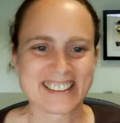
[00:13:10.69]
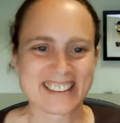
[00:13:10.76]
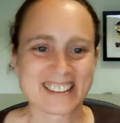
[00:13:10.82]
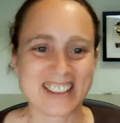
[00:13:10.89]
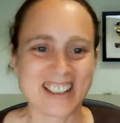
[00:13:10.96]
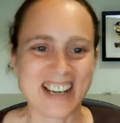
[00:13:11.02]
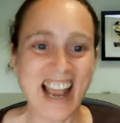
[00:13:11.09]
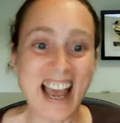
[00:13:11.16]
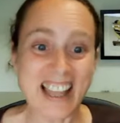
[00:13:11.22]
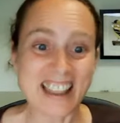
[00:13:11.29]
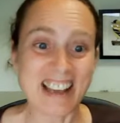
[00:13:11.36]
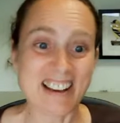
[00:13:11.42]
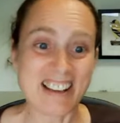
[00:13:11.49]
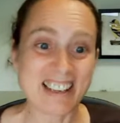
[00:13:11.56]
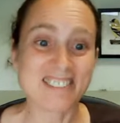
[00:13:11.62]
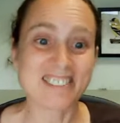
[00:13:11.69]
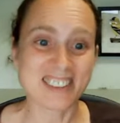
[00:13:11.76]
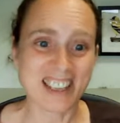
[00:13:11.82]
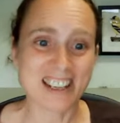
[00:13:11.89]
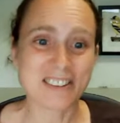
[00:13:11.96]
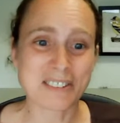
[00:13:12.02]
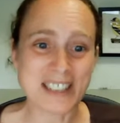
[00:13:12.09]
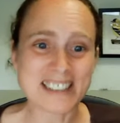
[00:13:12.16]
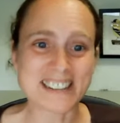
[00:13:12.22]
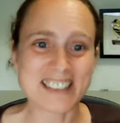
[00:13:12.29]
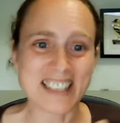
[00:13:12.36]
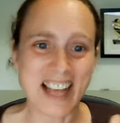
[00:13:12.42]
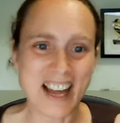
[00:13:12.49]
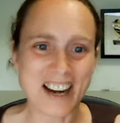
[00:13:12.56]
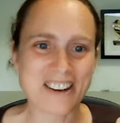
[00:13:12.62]
So yeah, that it was
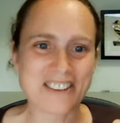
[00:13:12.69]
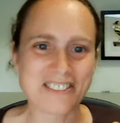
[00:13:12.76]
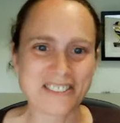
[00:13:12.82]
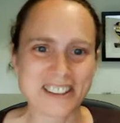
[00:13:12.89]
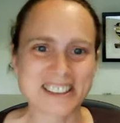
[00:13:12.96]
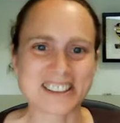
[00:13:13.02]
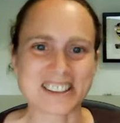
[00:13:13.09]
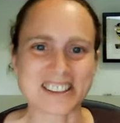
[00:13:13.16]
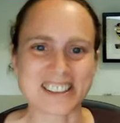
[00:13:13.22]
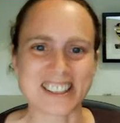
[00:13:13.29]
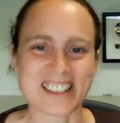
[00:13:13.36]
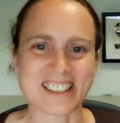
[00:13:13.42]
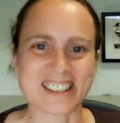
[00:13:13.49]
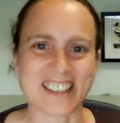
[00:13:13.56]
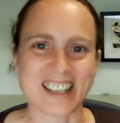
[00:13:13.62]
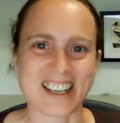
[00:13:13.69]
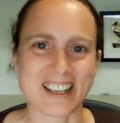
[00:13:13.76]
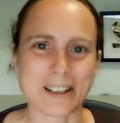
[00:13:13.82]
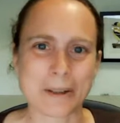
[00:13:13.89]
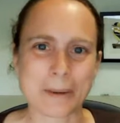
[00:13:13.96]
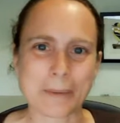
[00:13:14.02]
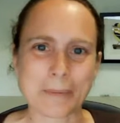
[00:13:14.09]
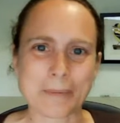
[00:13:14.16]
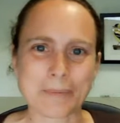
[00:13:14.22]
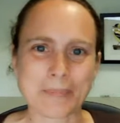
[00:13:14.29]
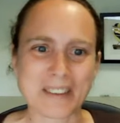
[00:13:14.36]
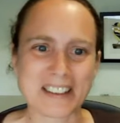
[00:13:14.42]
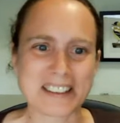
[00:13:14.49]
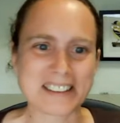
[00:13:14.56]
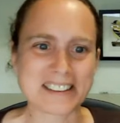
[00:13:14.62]
a lot of research, and
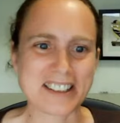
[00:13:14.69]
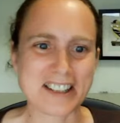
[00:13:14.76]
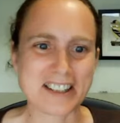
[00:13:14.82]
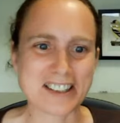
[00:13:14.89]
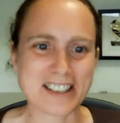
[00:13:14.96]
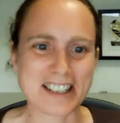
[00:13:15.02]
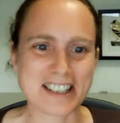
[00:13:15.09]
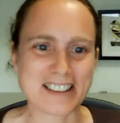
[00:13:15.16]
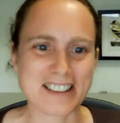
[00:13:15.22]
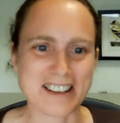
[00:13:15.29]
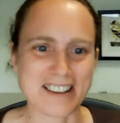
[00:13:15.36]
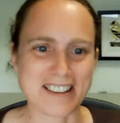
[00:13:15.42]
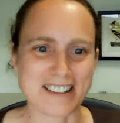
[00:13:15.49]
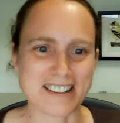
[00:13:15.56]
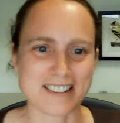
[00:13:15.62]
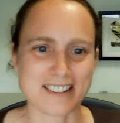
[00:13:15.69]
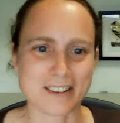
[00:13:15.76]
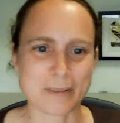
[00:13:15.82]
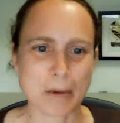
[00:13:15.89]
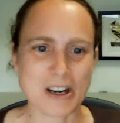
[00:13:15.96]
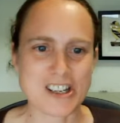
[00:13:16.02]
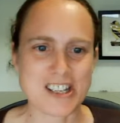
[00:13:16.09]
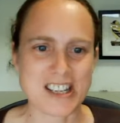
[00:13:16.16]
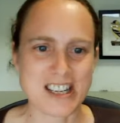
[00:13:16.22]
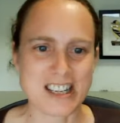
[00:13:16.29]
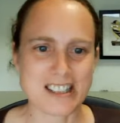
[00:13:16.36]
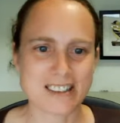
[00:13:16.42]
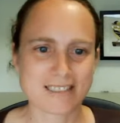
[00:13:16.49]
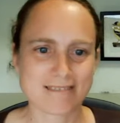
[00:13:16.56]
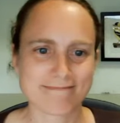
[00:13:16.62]
it's all in a giant spreadsheet.